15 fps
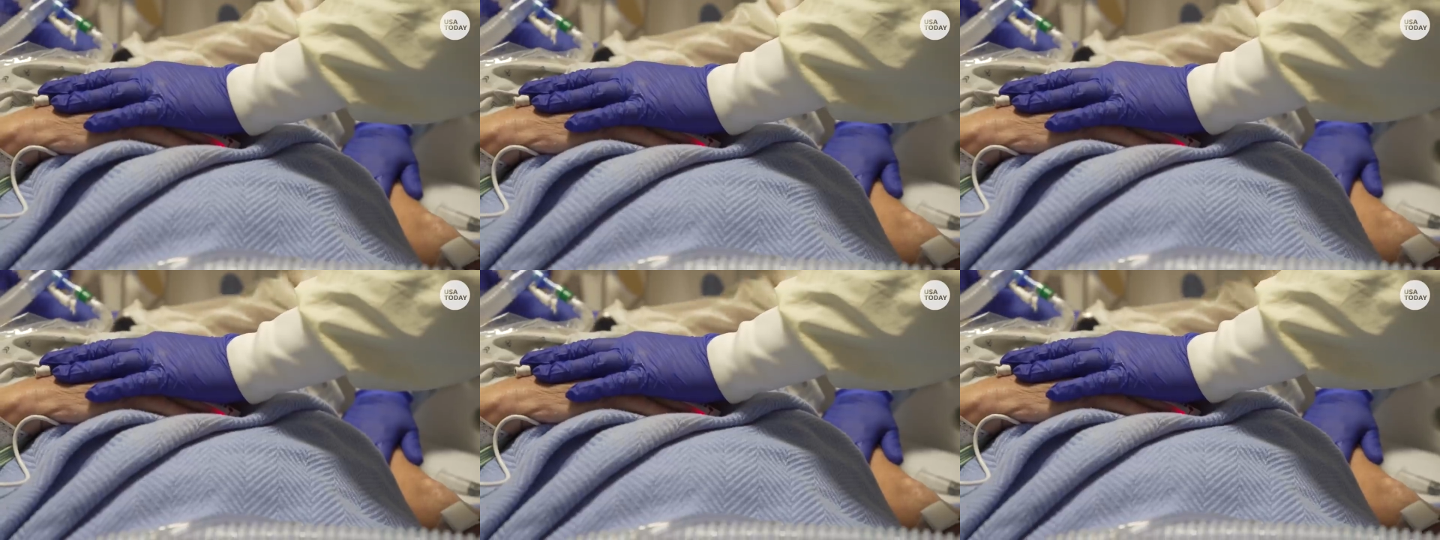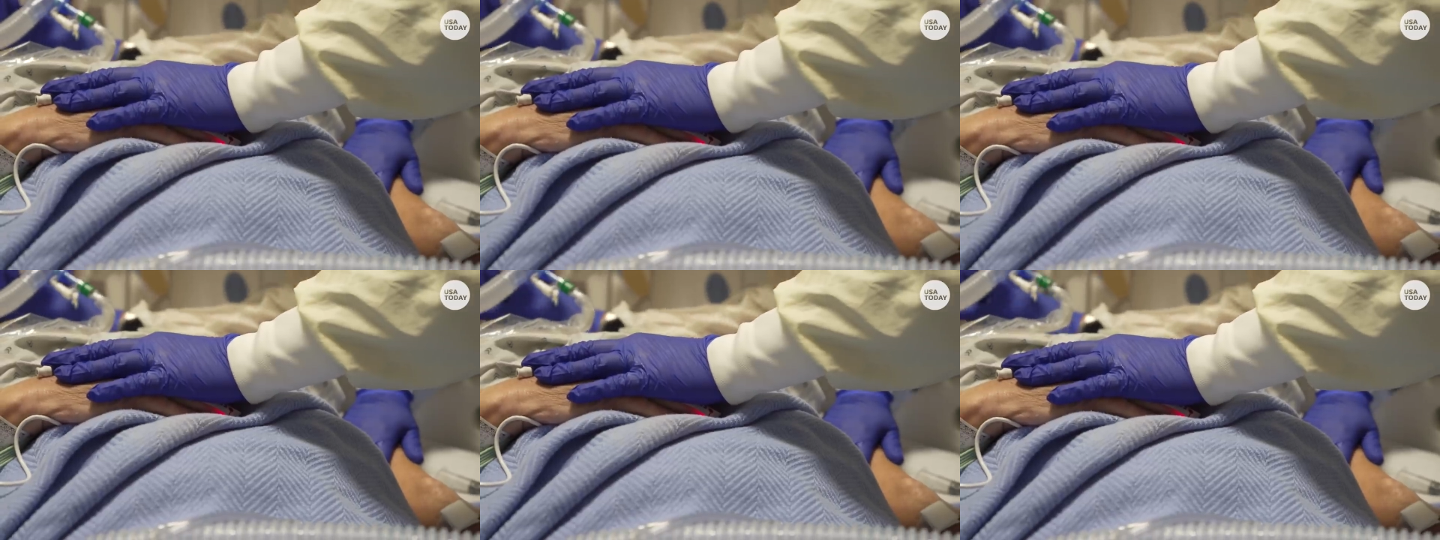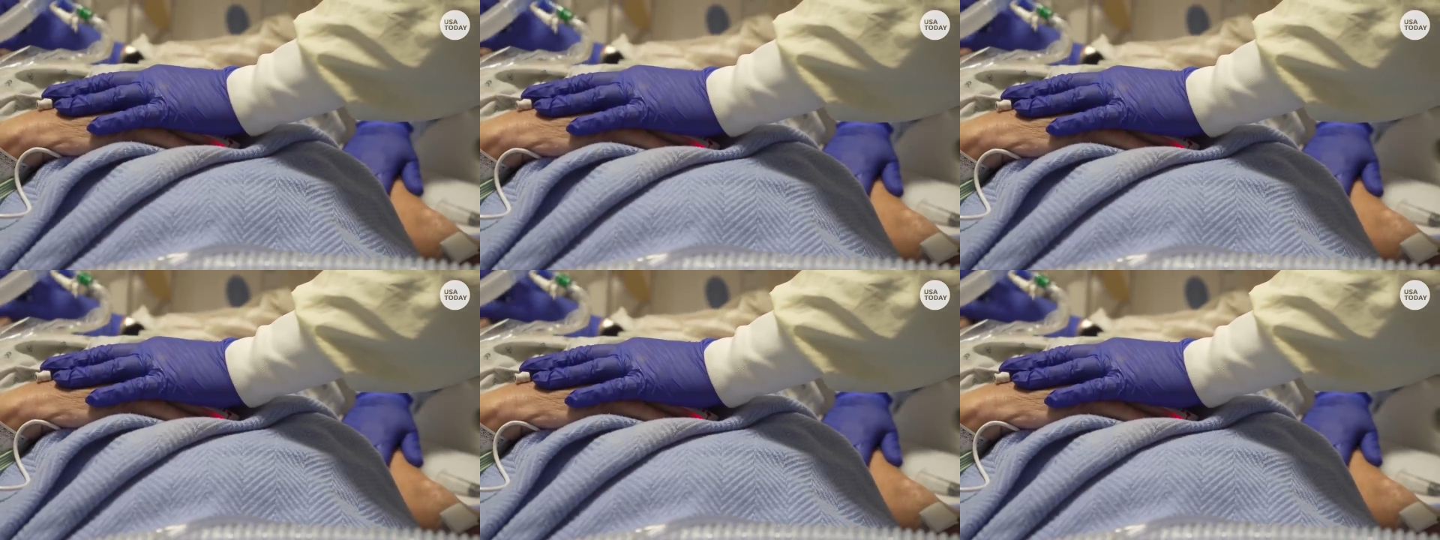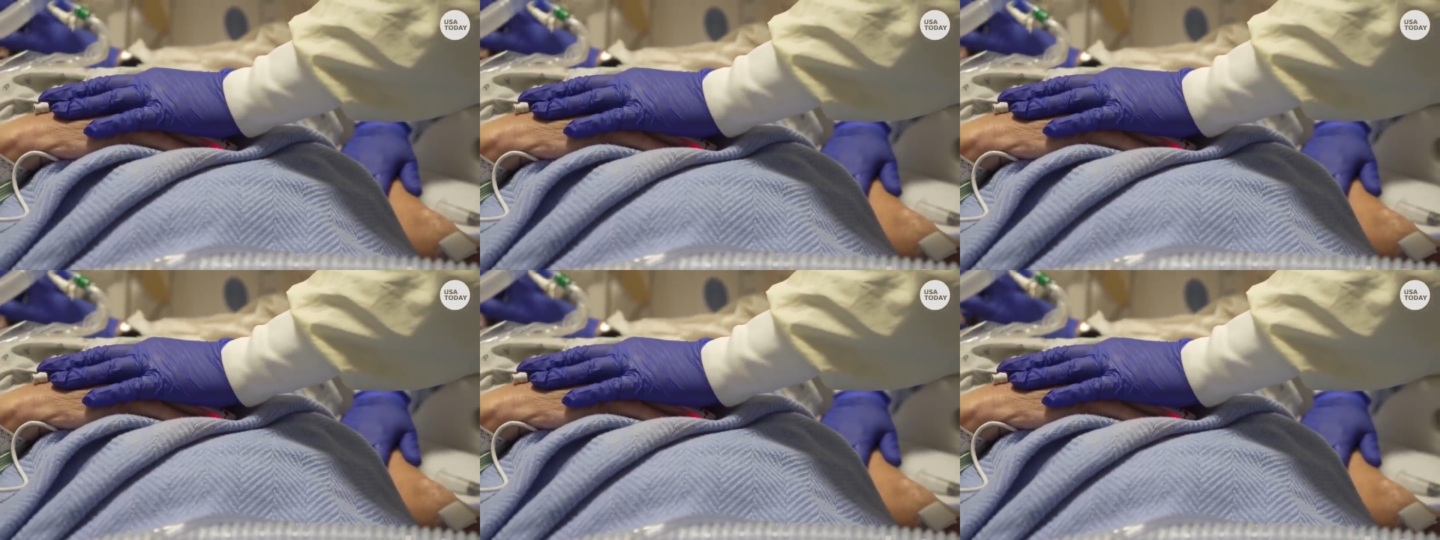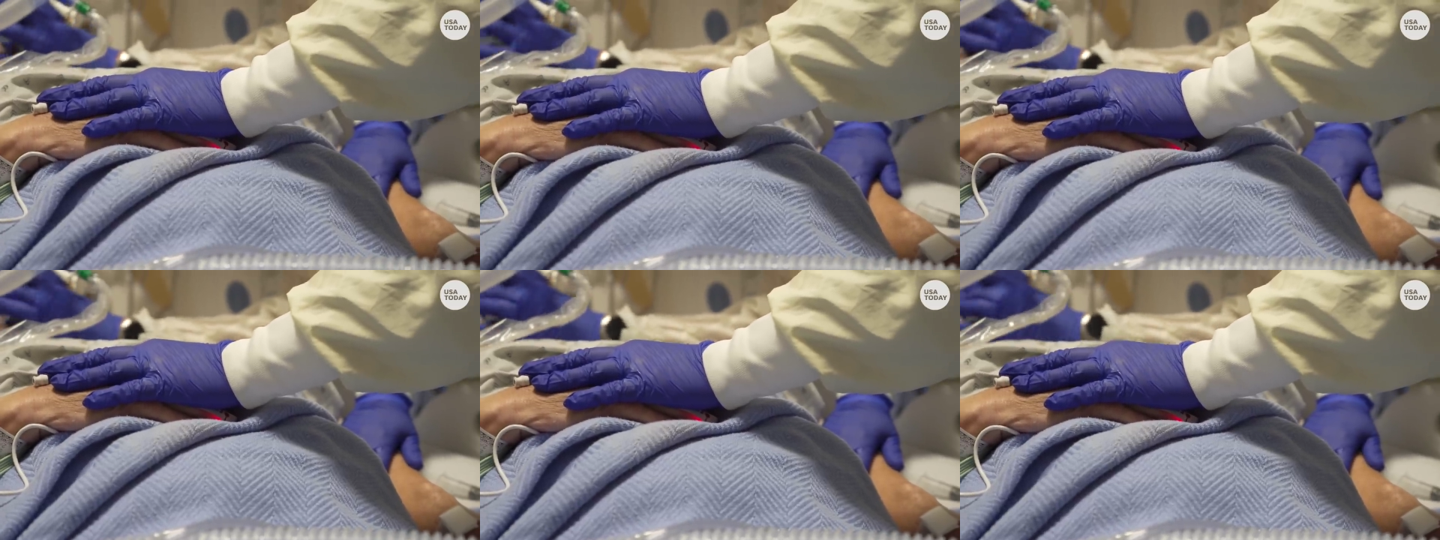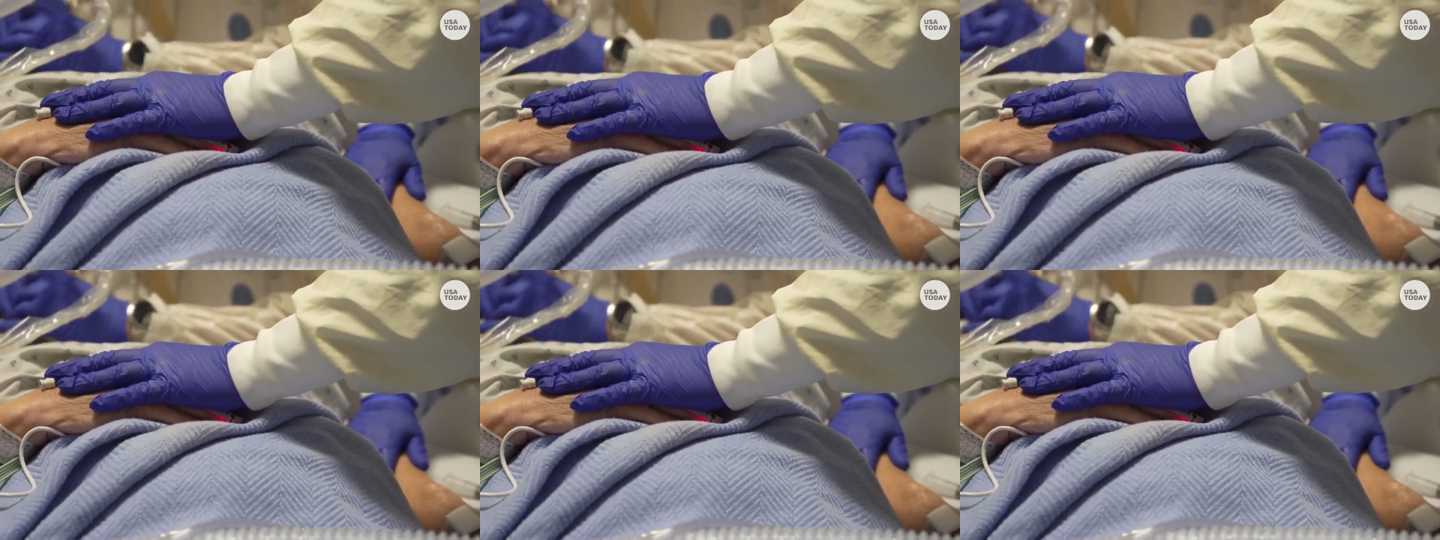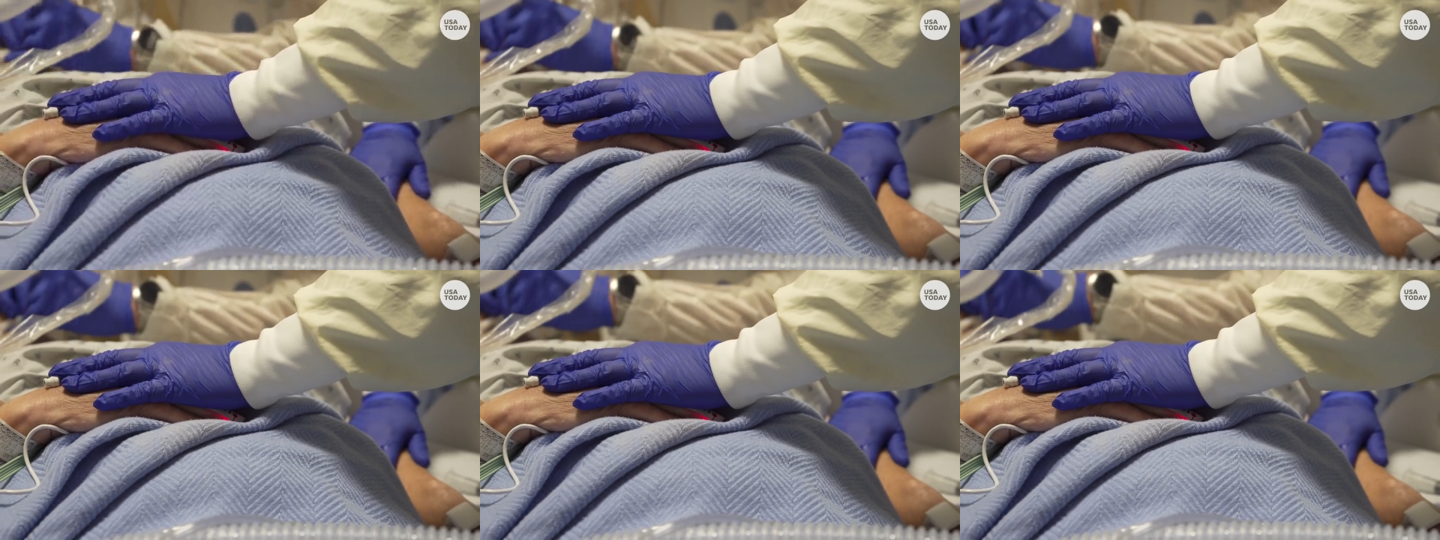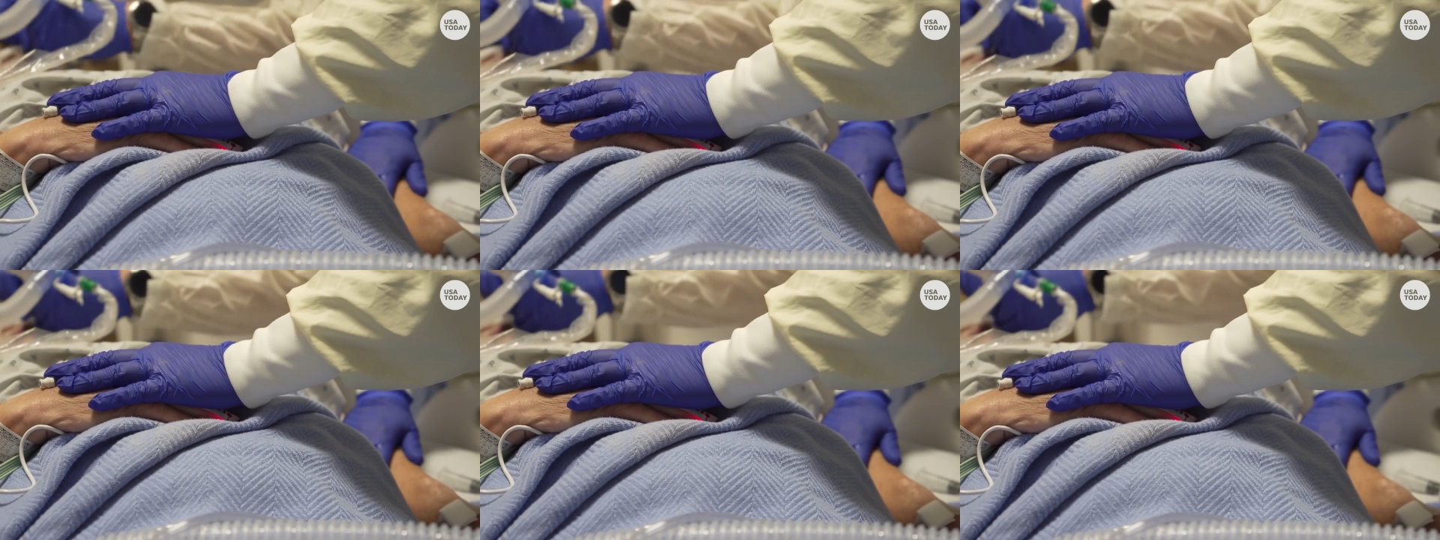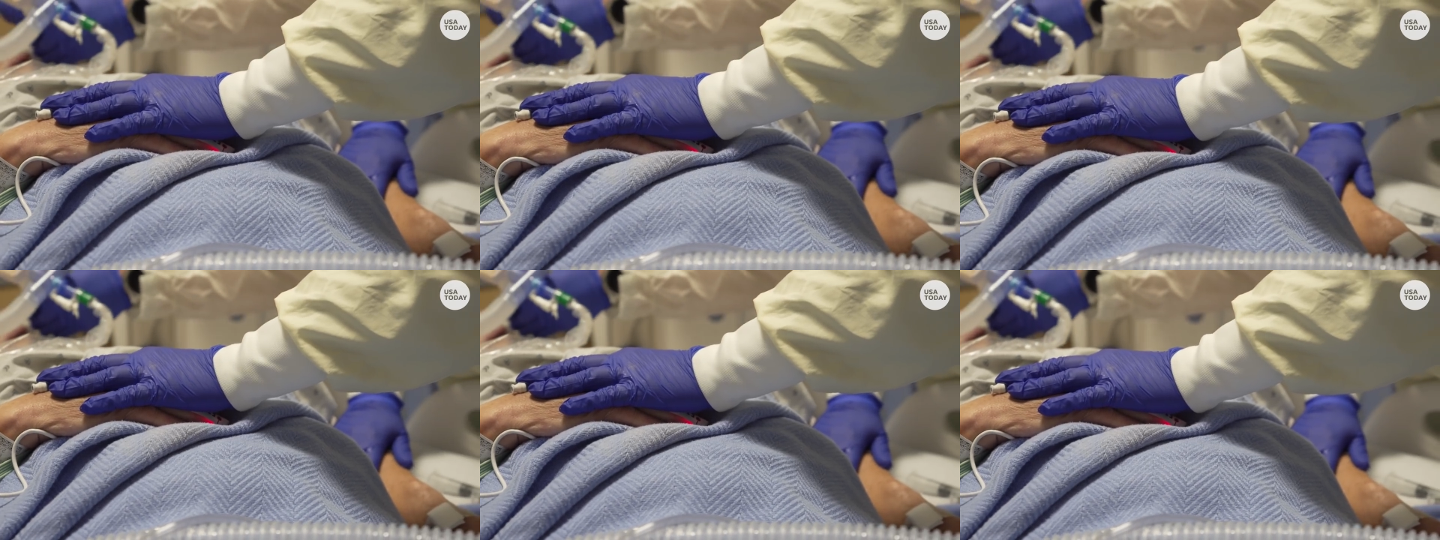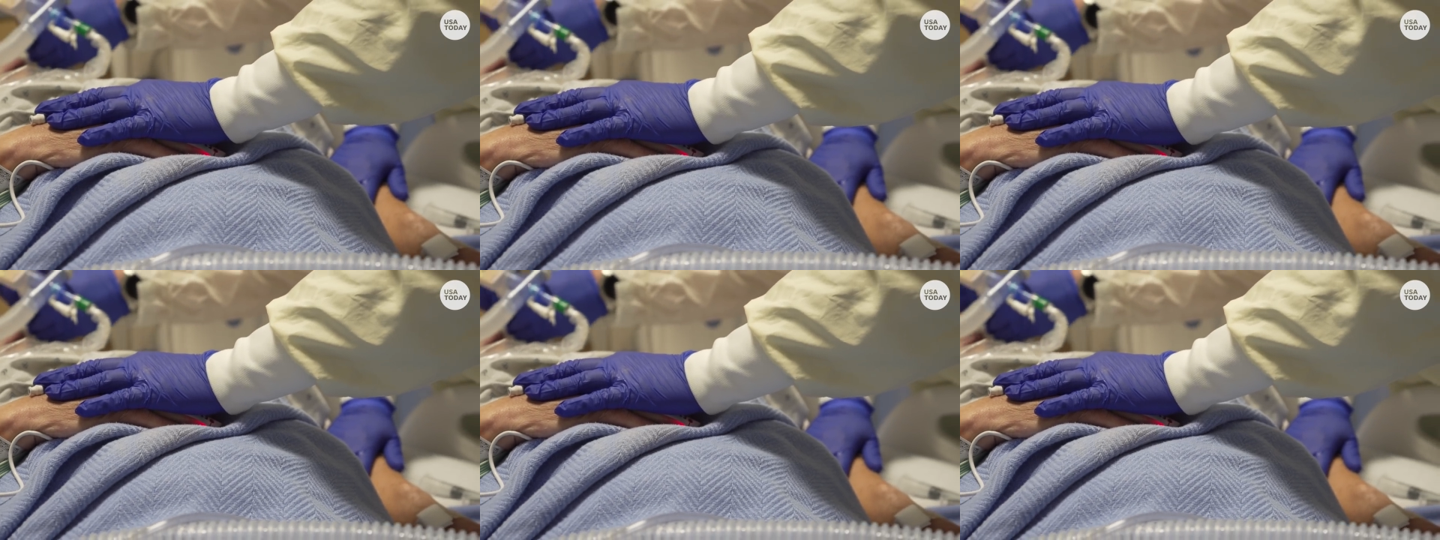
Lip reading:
[unreadable: no face in view]